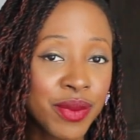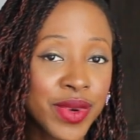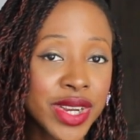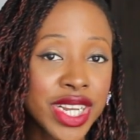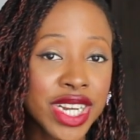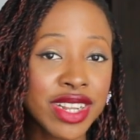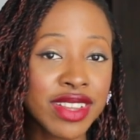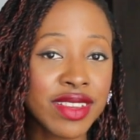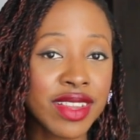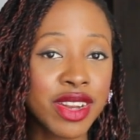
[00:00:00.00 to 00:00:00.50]

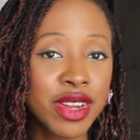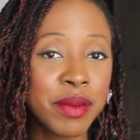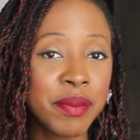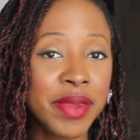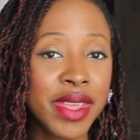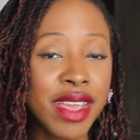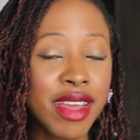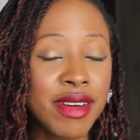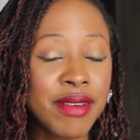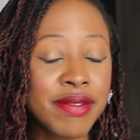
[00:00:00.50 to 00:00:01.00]
which is
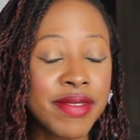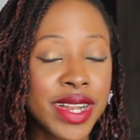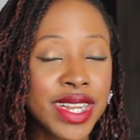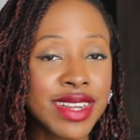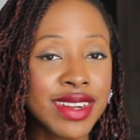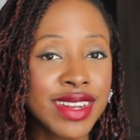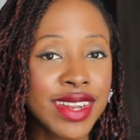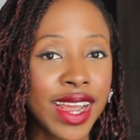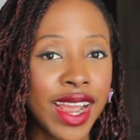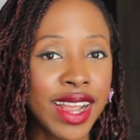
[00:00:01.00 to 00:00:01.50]
gonna be a
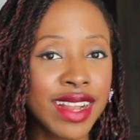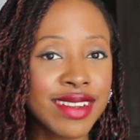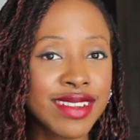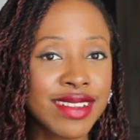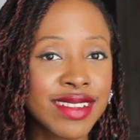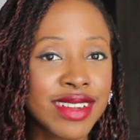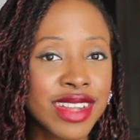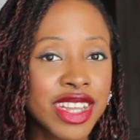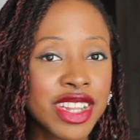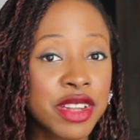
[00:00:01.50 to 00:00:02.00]

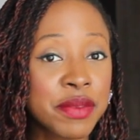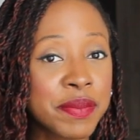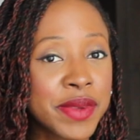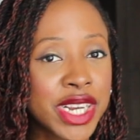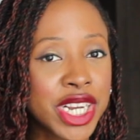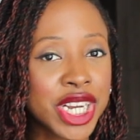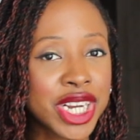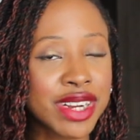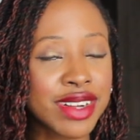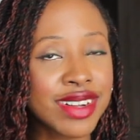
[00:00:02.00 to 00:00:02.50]
Valentine's
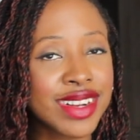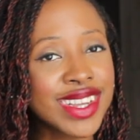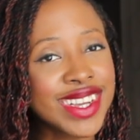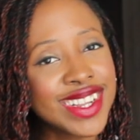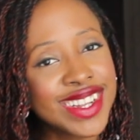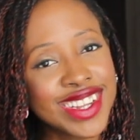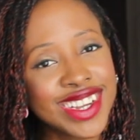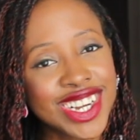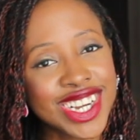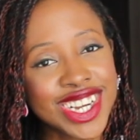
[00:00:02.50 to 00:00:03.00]
special
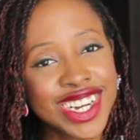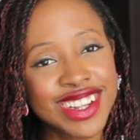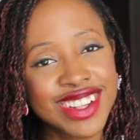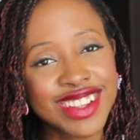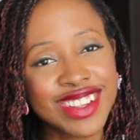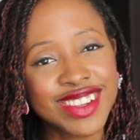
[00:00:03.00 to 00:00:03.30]
edition.